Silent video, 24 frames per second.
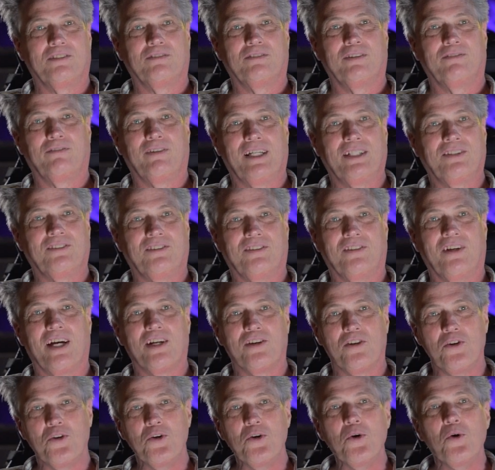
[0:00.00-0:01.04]
of events, and I
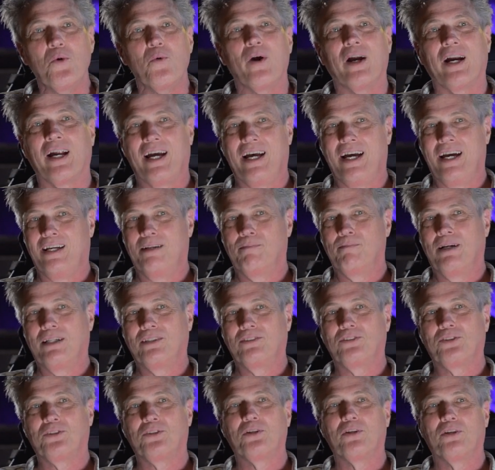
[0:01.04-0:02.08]
knew when I had my
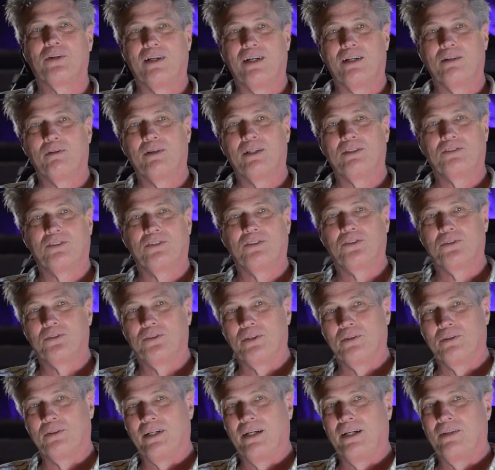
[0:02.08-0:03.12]
store, I wasn't
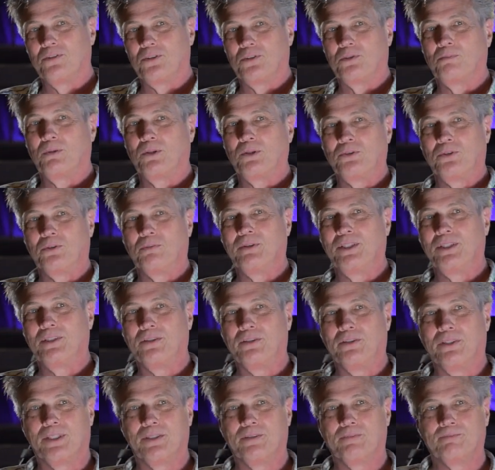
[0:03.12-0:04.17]
doing what I was supposed to be
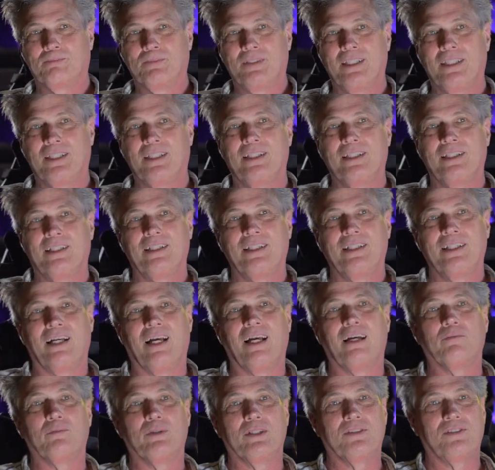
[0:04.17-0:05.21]
doing.
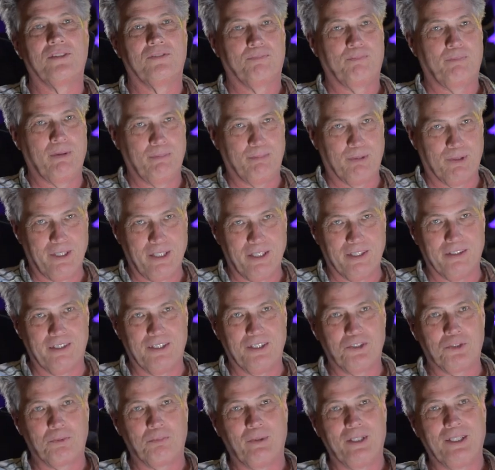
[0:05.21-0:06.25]
And when people hear
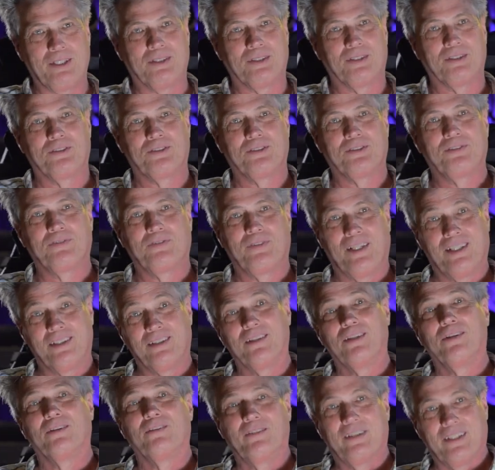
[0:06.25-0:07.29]
these speakers, they
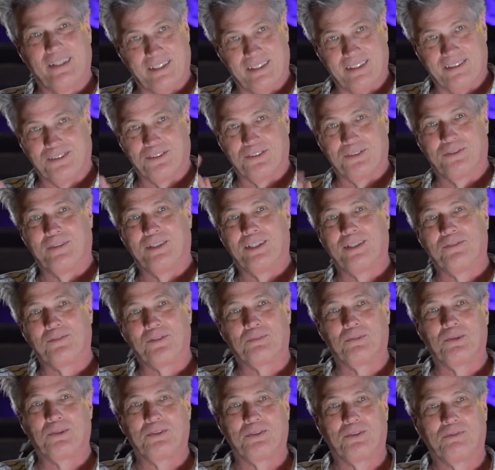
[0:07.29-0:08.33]
know that this is what I'm
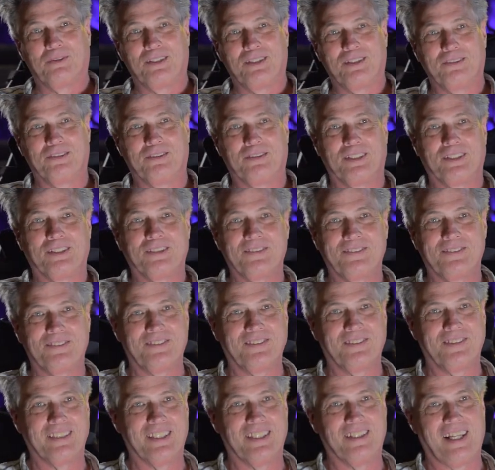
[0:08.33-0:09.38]
supposed to be doing.
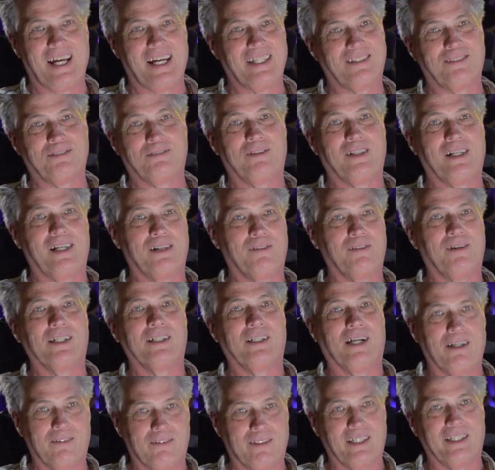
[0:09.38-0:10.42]
And that's what I
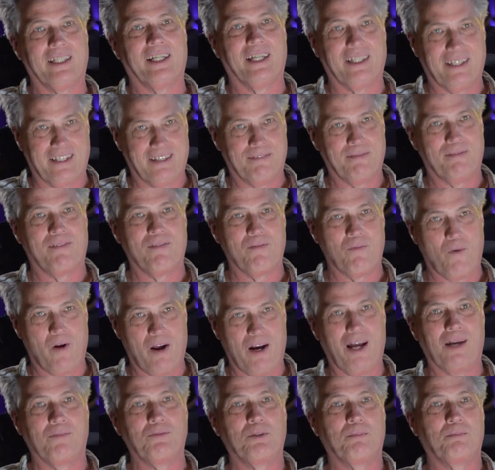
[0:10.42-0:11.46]
want. I want to get what
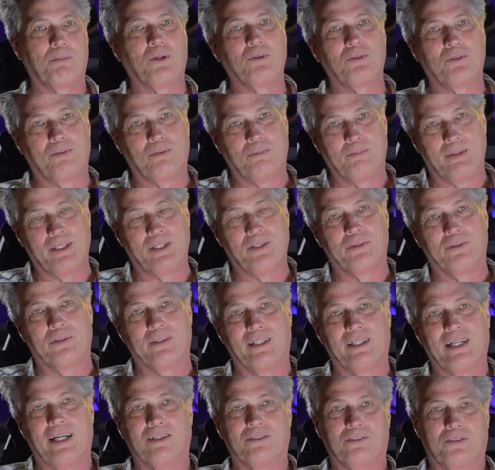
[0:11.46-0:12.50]
I'm supposed to be
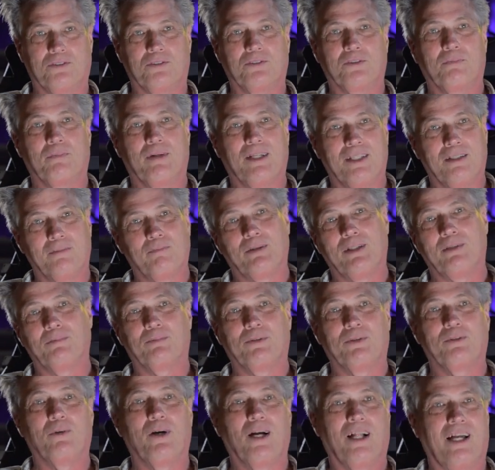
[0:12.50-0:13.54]
doing out to as many
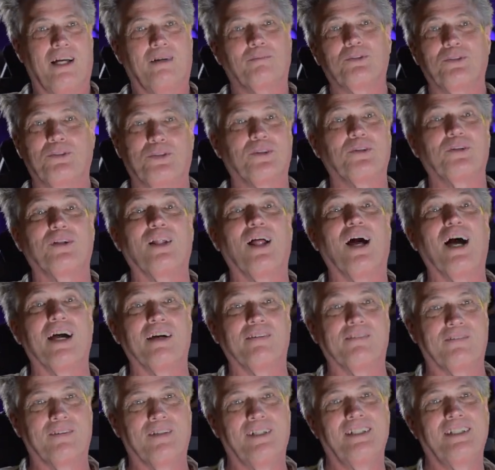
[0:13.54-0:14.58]
people while I'm still
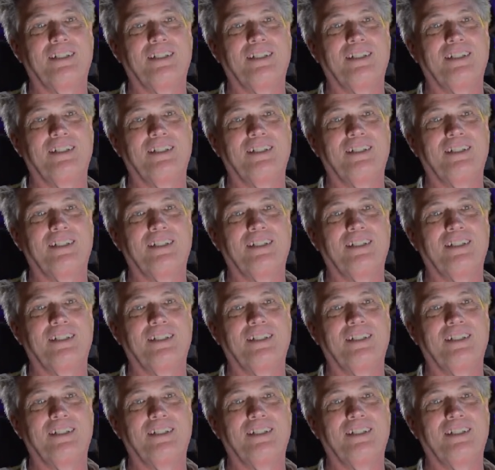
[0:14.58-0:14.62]
alive.